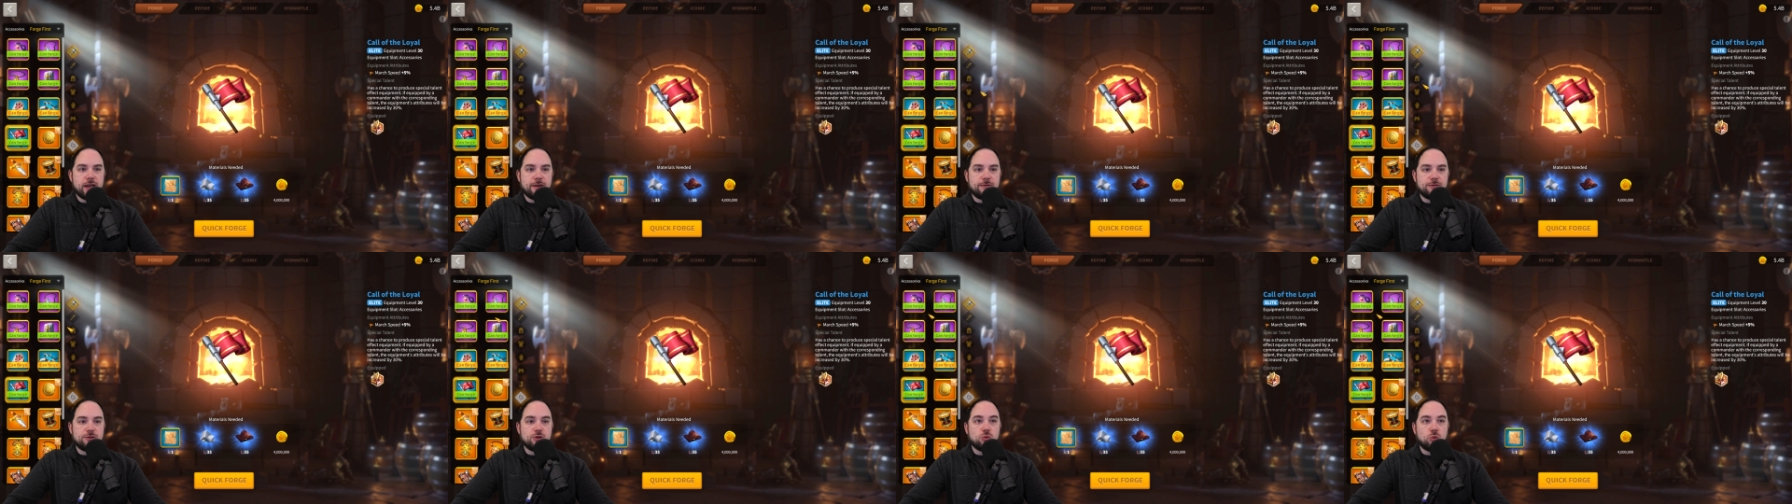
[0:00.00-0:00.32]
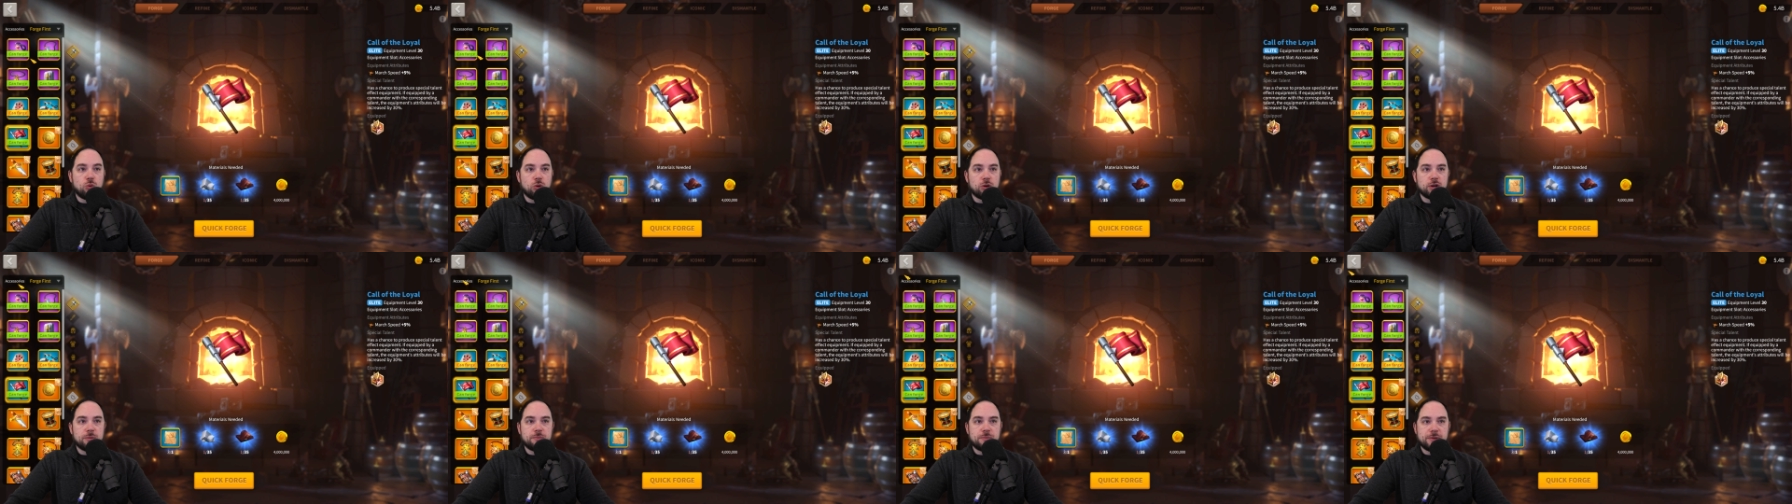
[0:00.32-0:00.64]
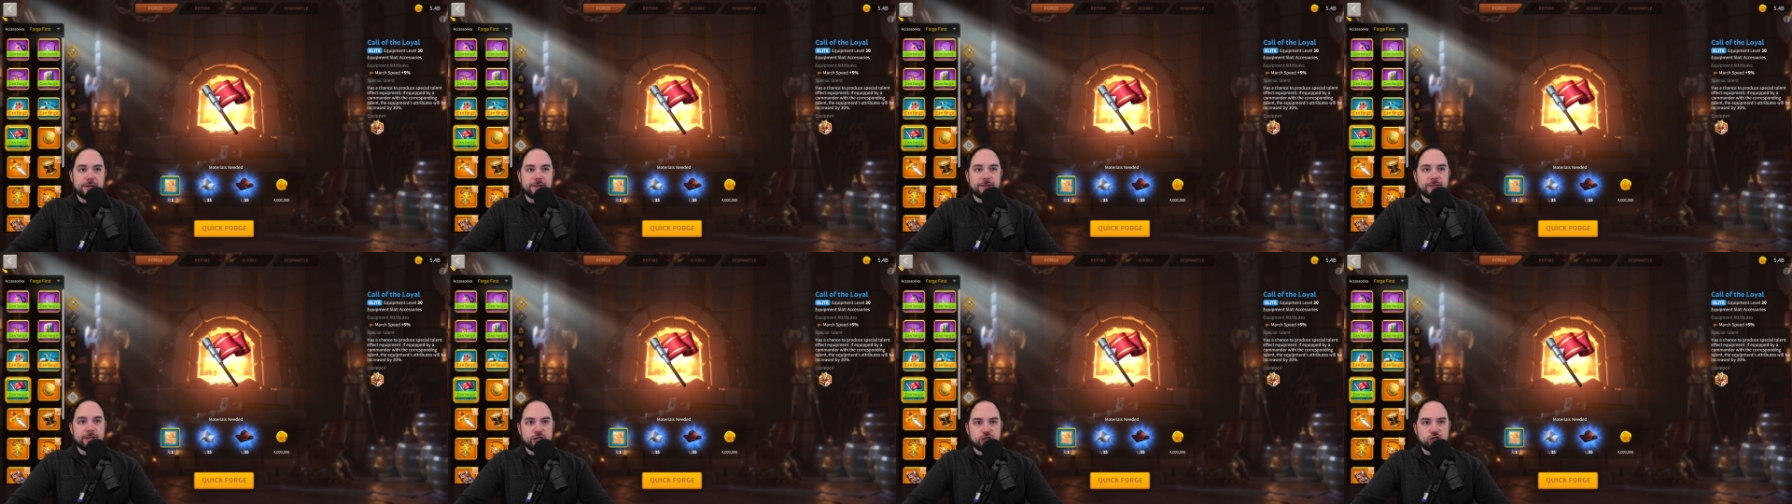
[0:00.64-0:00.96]
if you want to
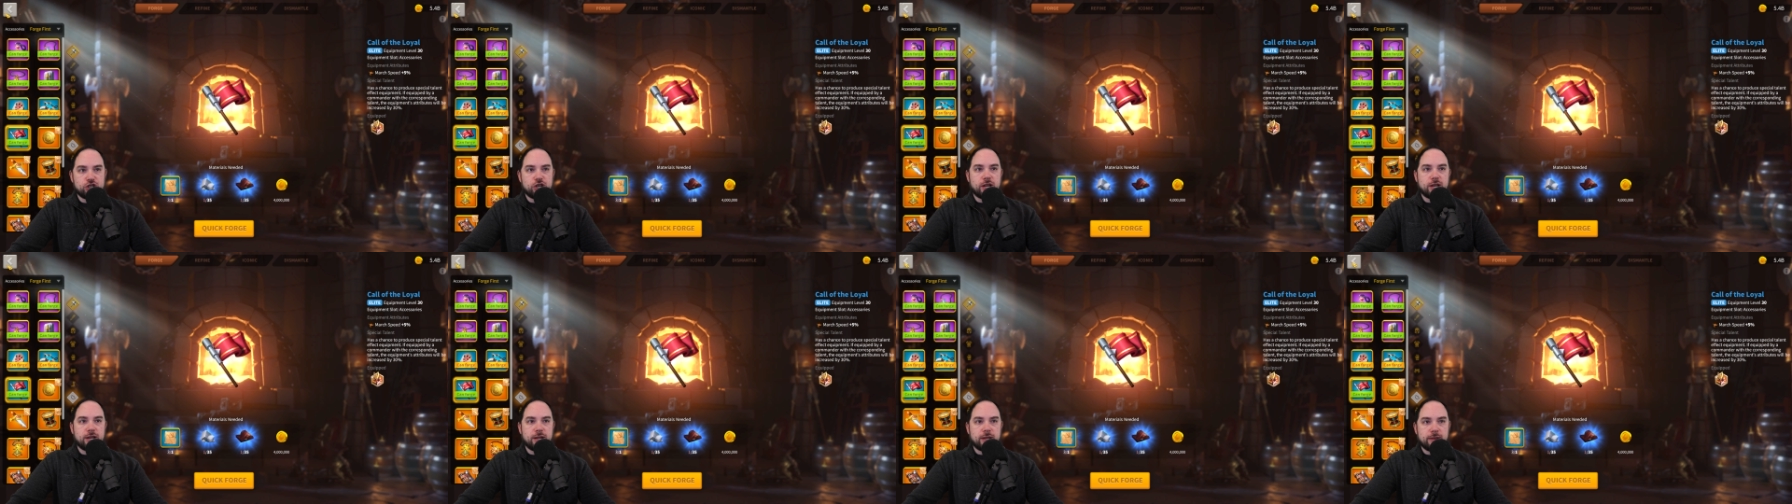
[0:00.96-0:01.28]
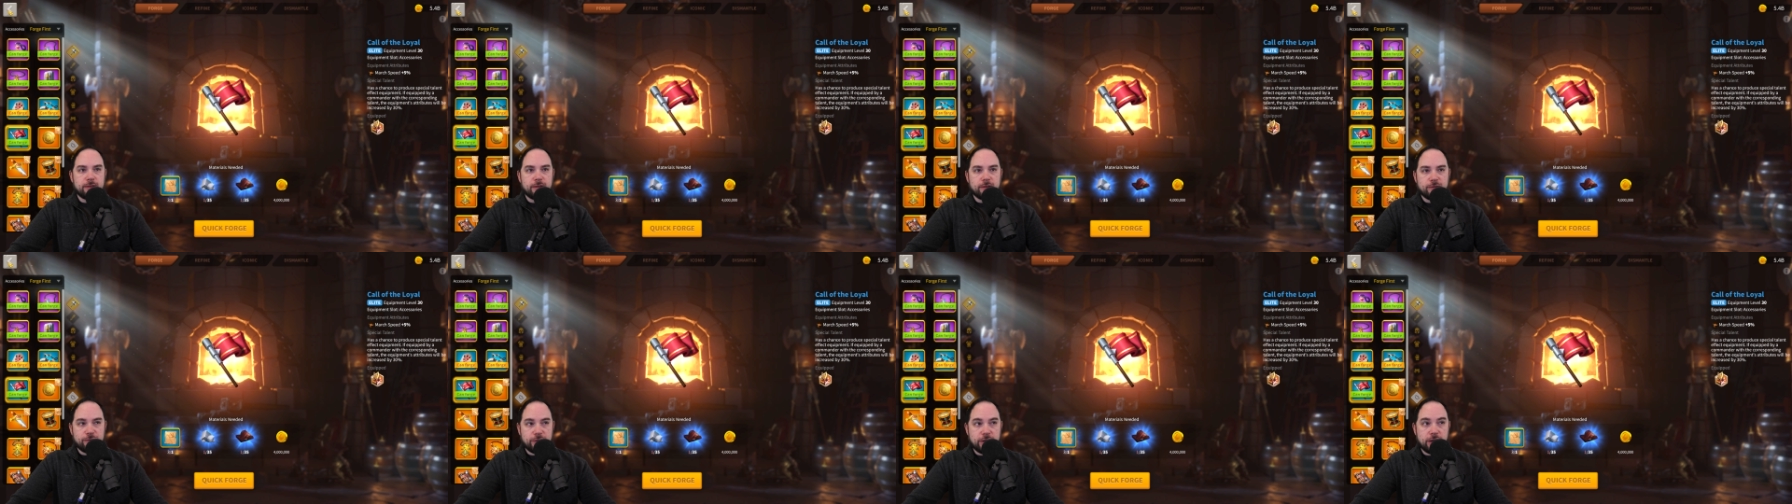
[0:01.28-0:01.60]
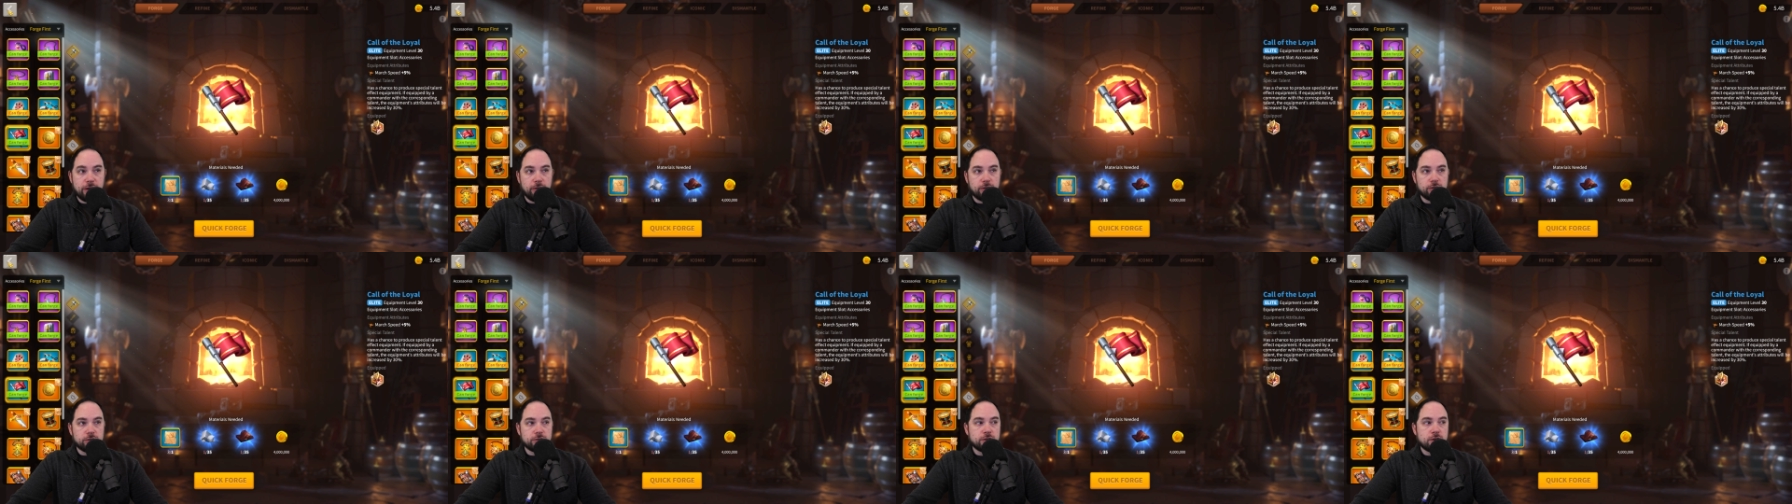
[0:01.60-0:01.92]
be legit in the
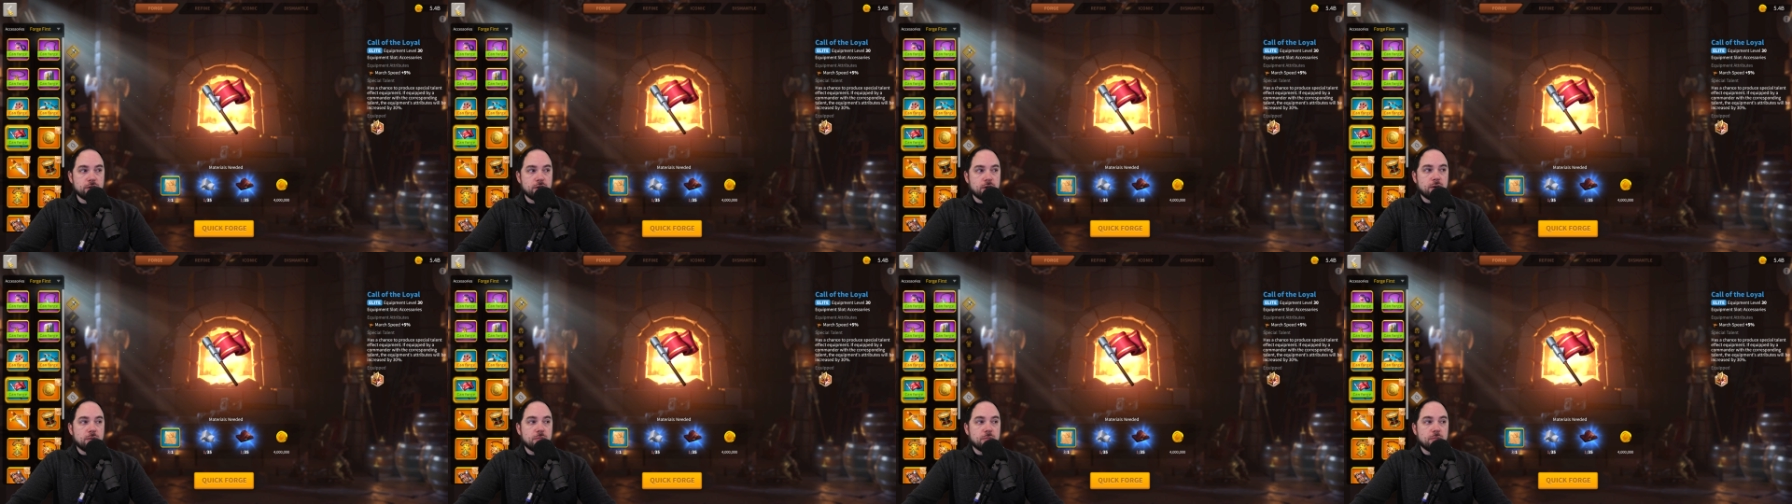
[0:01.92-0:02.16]
field.